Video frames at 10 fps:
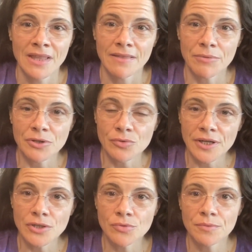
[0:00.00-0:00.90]
They were
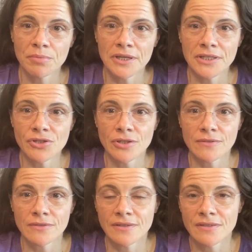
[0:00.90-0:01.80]
trying to replenish
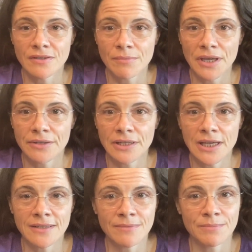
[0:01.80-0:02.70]
in some
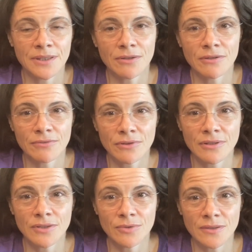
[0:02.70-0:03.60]
areas, but
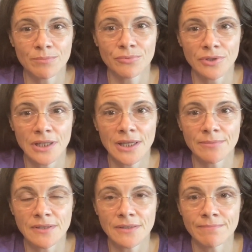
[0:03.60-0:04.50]
overall it was pretty
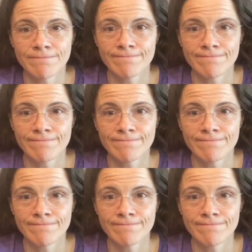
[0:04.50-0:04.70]
empty.